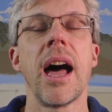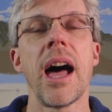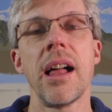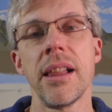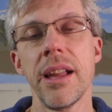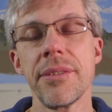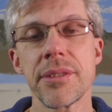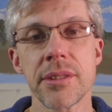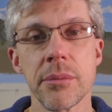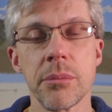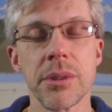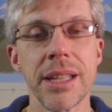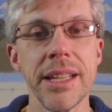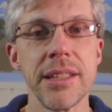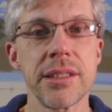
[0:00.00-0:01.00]
I'll have
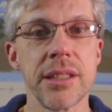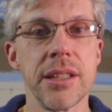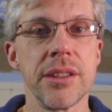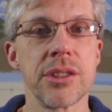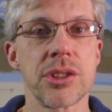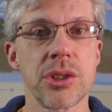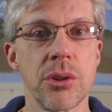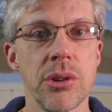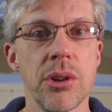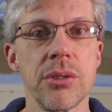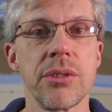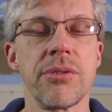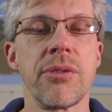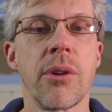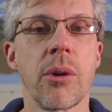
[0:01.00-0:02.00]
some links in the show
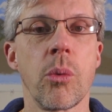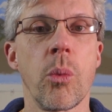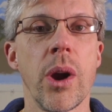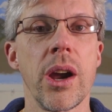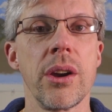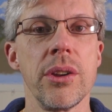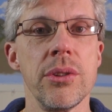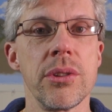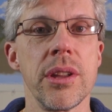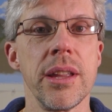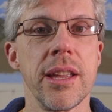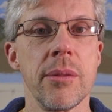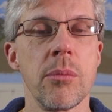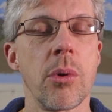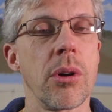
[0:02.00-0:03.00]
notes for where you can
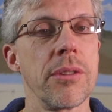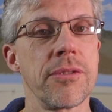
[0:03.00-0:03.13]
get more